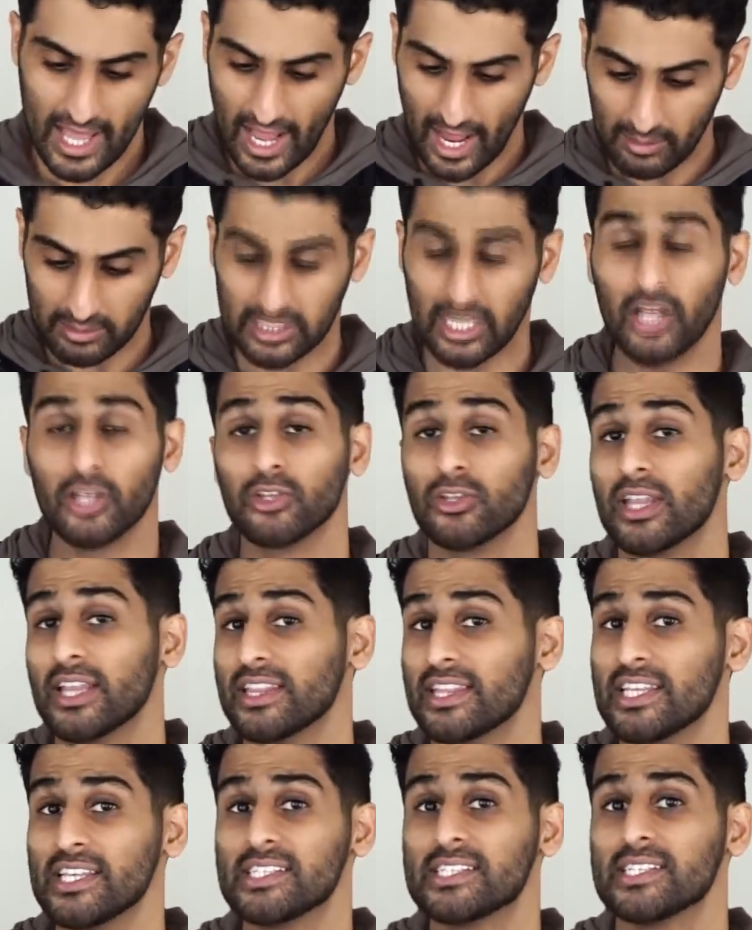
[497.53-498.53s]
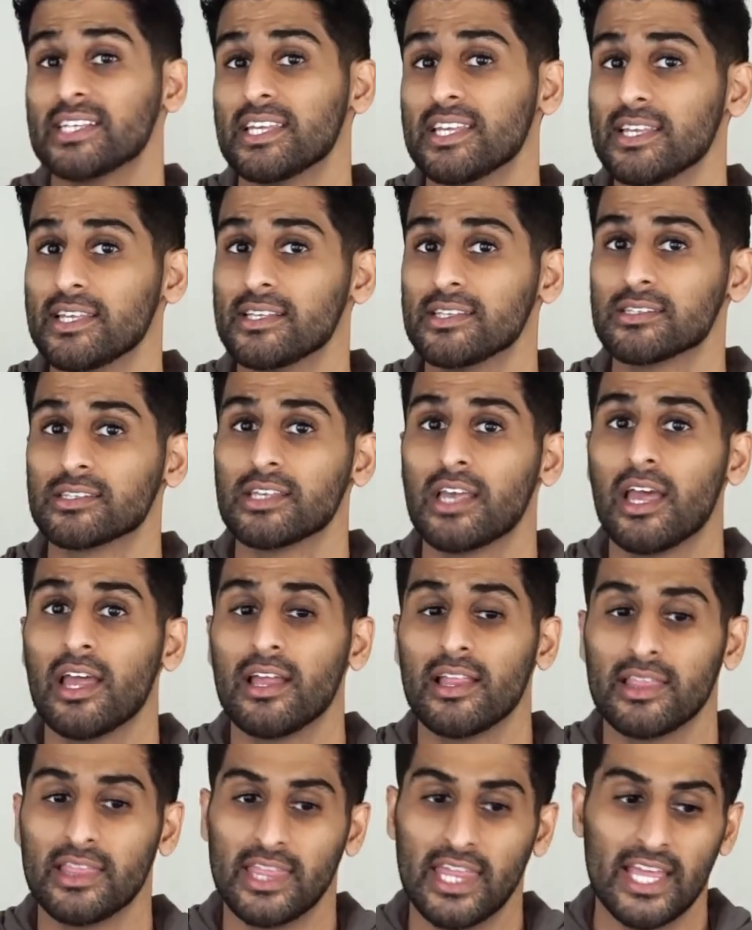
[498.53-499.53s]
I'm telling you that this is
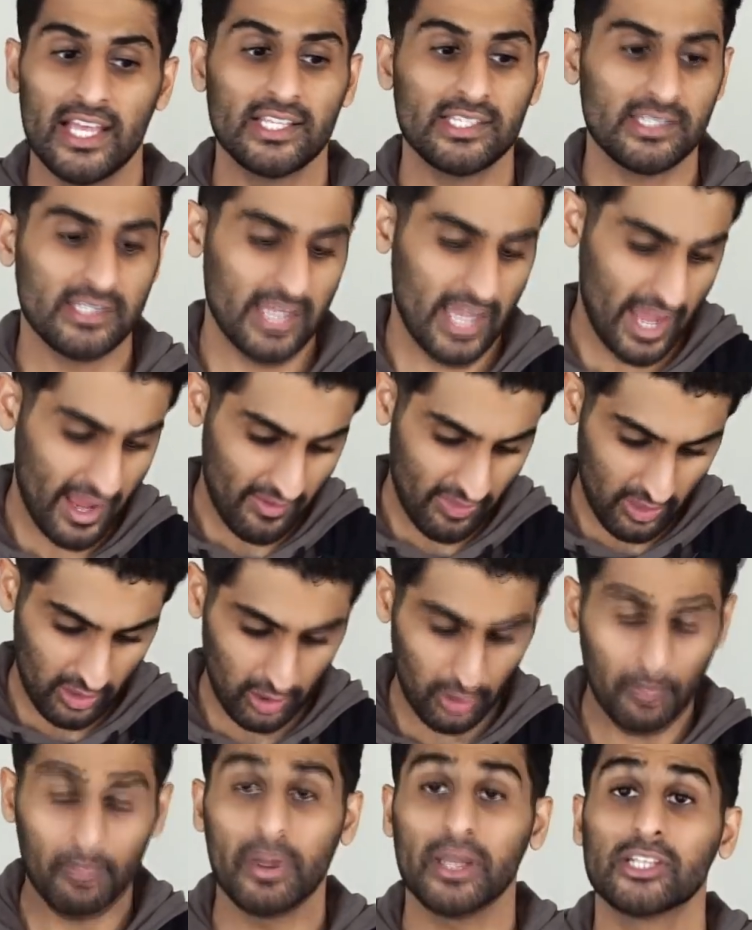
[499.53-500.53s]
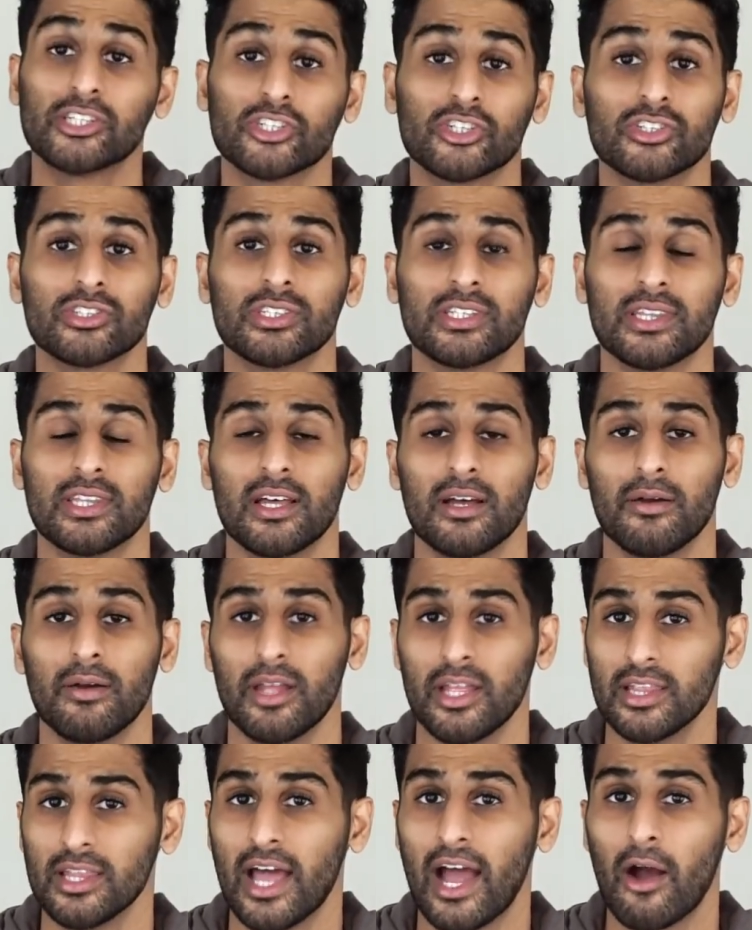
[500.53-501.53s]
This and the little pictures and the
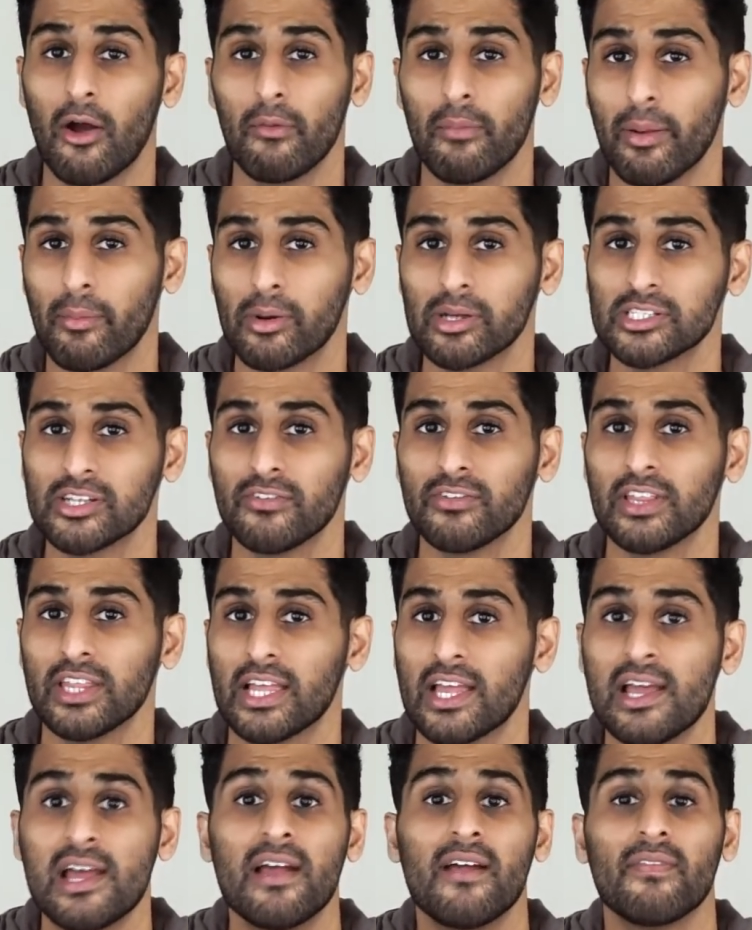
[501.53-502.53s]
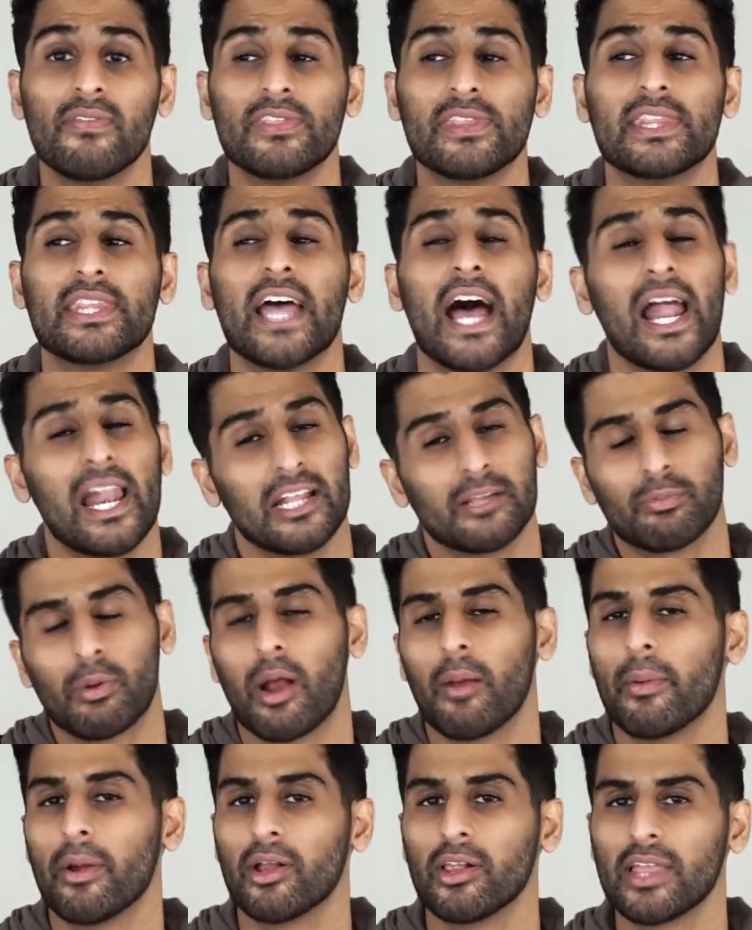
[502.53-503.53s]
and how I memorize everything, that is
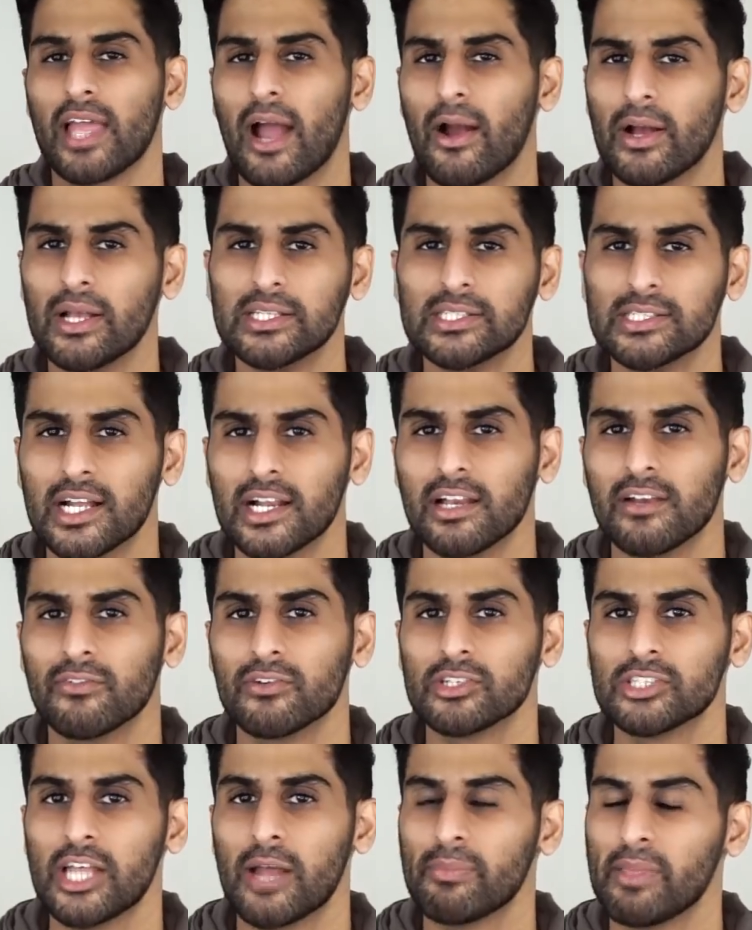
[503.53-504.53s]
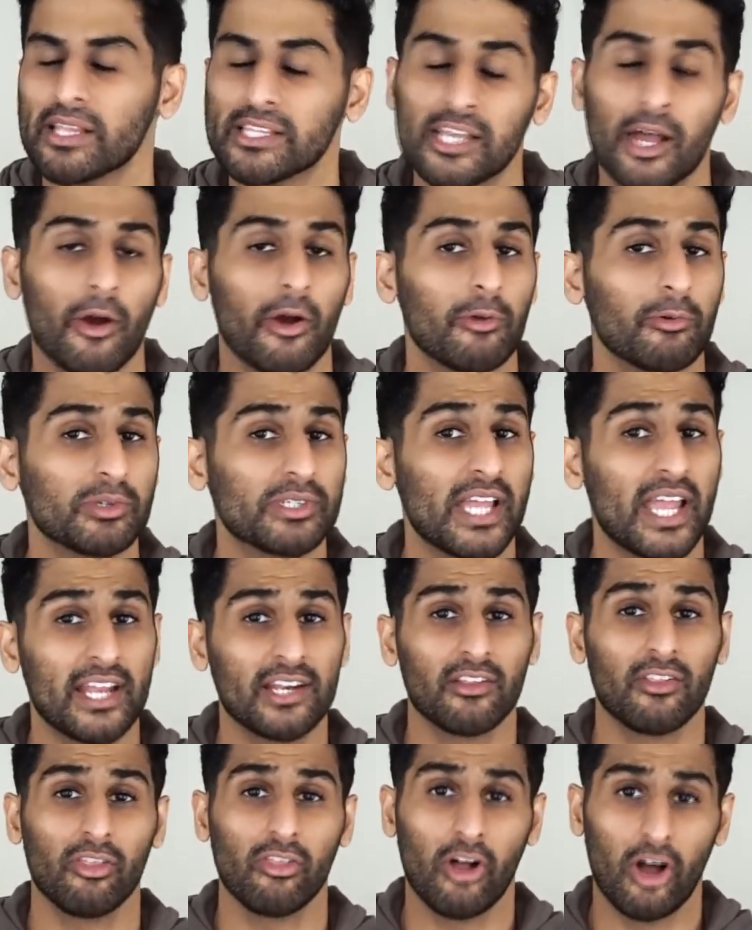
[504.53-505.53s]
primarily how I studied for STEP. That's how I
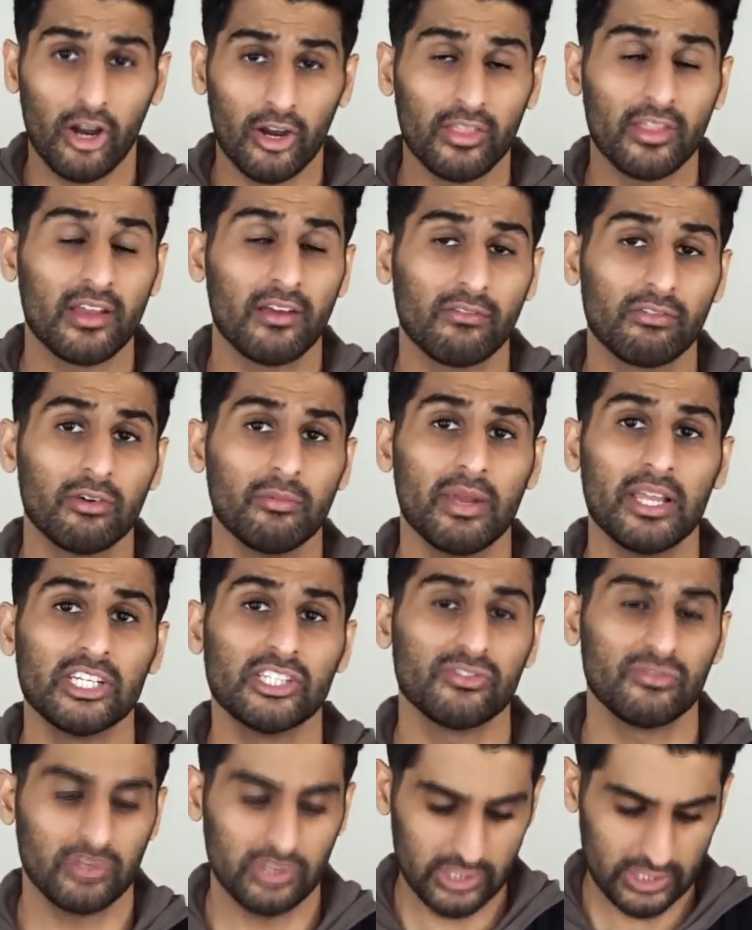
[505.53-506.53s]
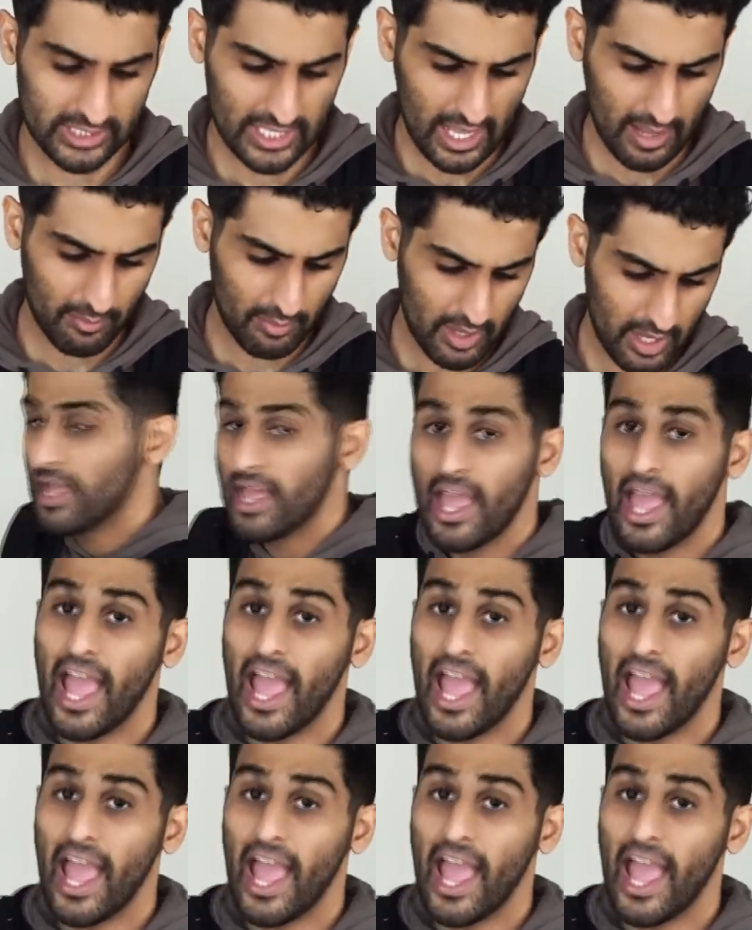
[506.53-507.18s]
retained a lot of the information for STEP.